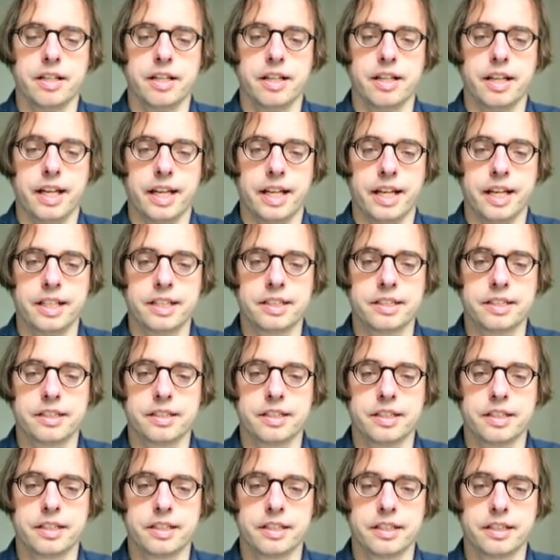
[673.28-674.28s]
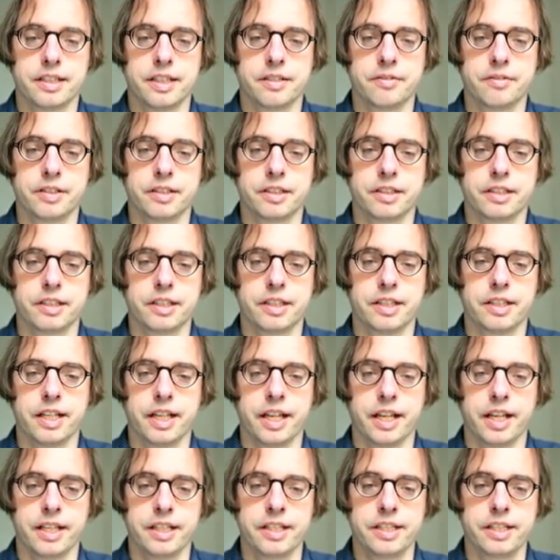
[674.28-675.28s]
x given
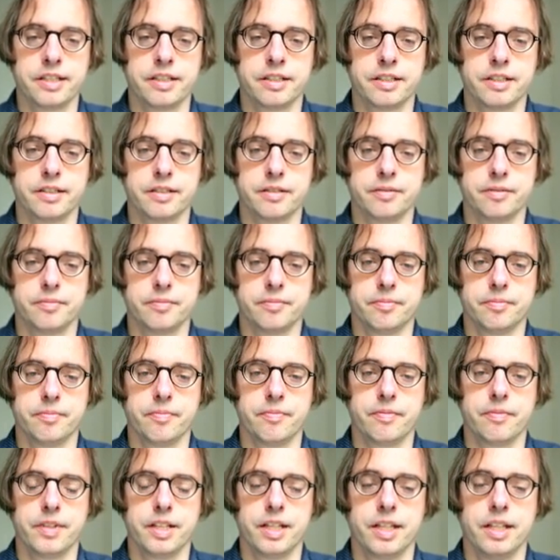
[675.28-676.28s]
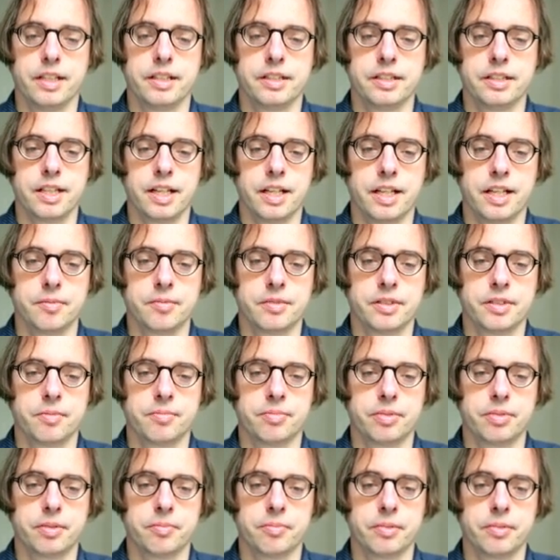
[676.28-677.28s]
k times the
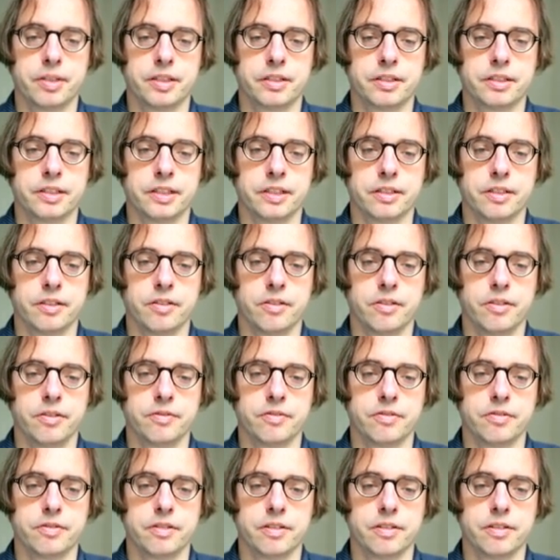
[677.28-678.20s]
probability of